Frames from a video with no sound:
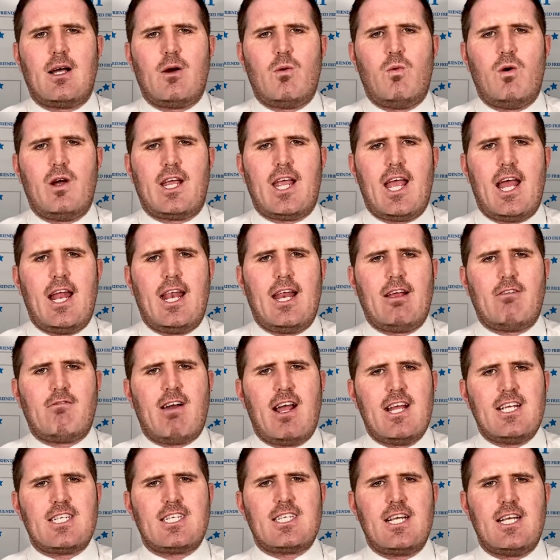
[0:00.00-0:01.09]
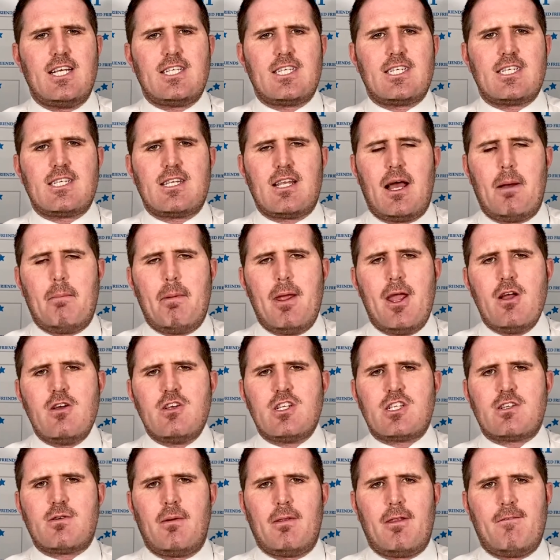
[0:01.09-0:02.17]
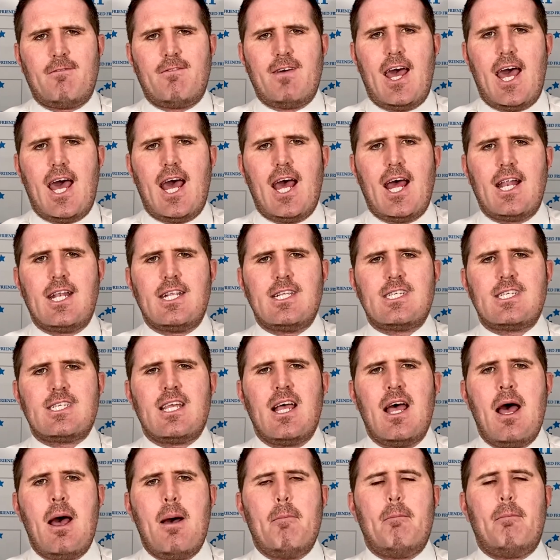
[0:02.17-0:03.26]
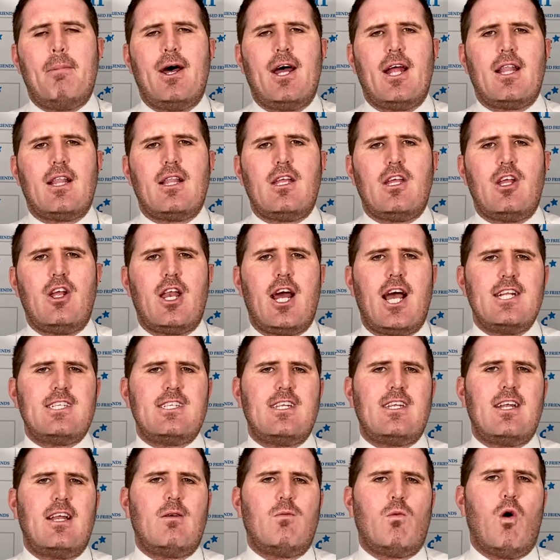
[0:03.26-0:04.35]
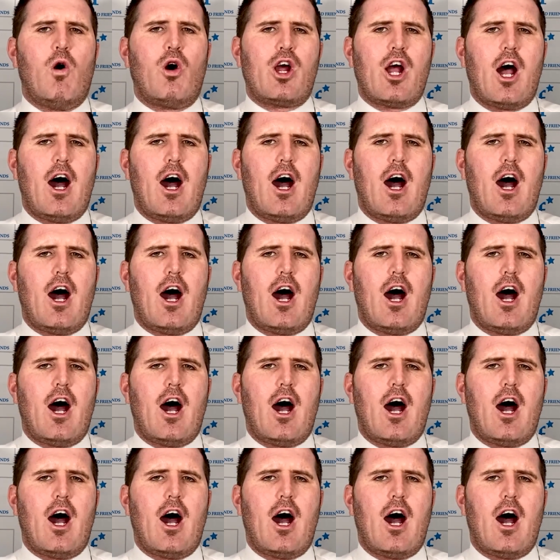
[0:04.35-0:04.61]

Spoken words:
were getting racist abuse from the fans, but United didn't walk